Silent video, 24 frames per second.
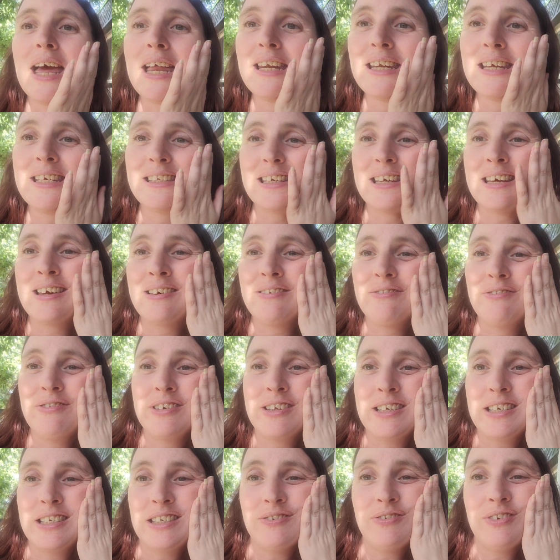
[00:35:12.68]
that is it
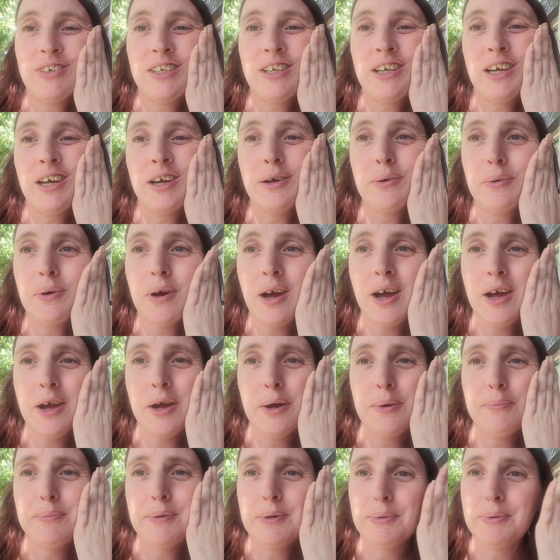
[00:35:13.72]
for this video.
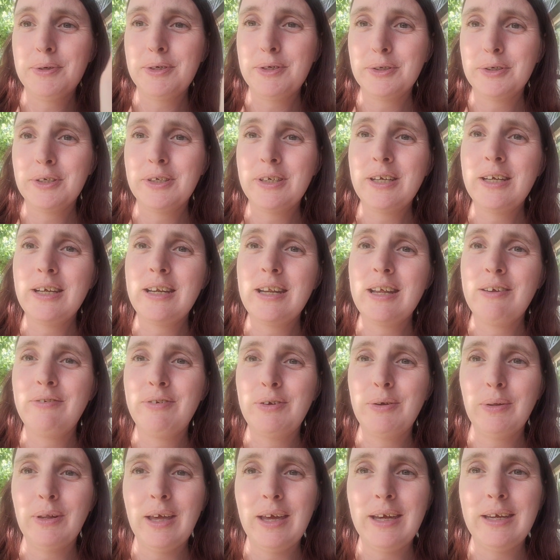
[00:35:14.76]
I hope you enjoyed it.
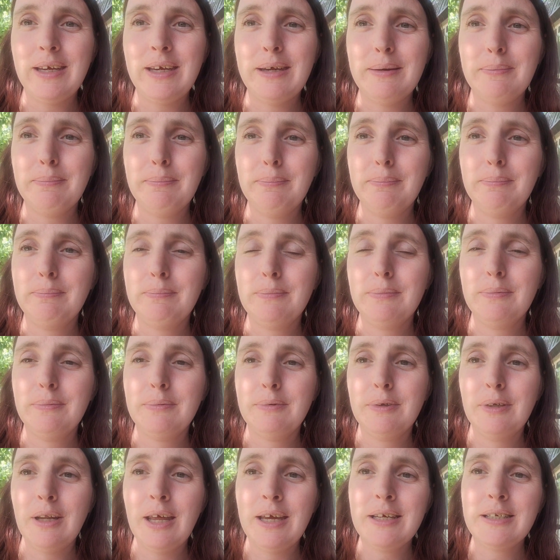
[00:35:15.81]
If you liked it,
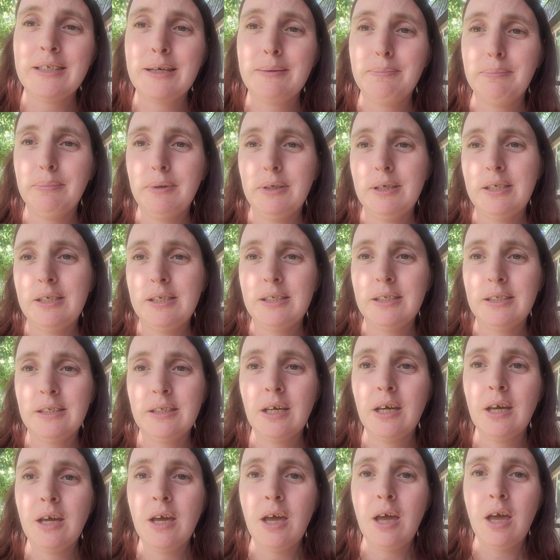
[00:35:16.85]

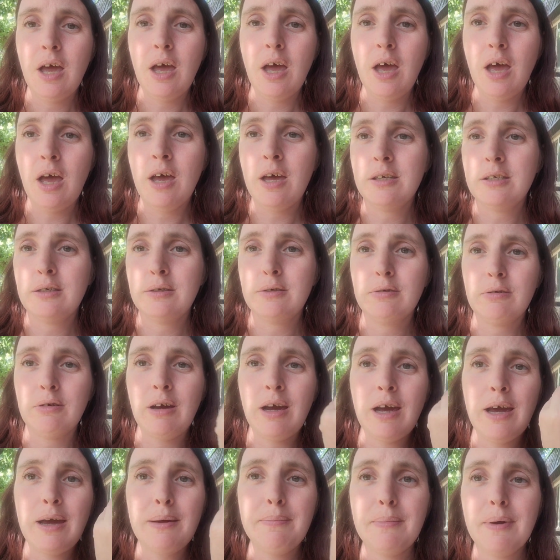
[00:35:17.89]
please
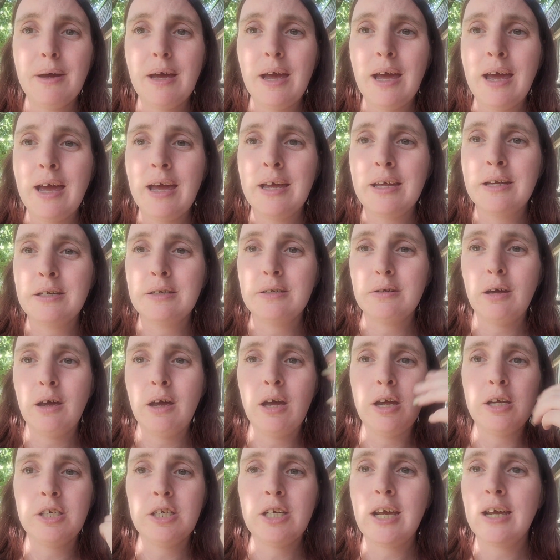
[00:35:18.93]
subscribe and
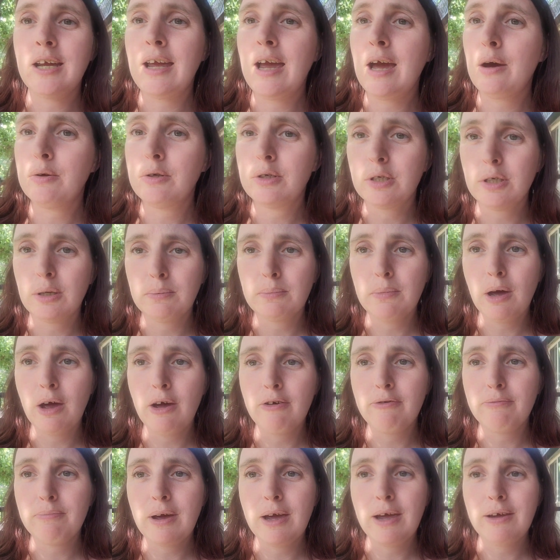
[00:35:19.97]
check out some
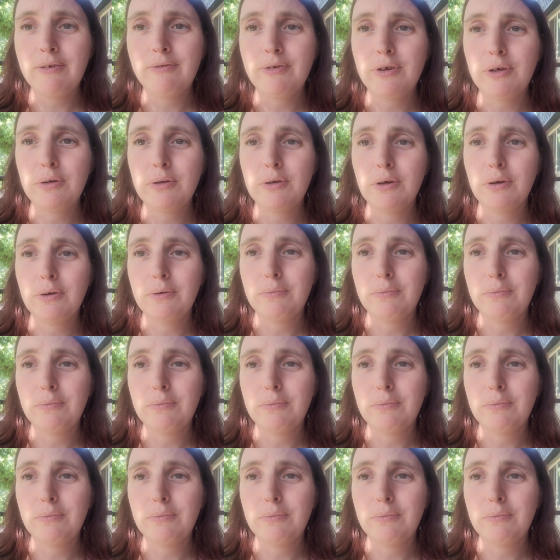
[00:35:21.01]
of my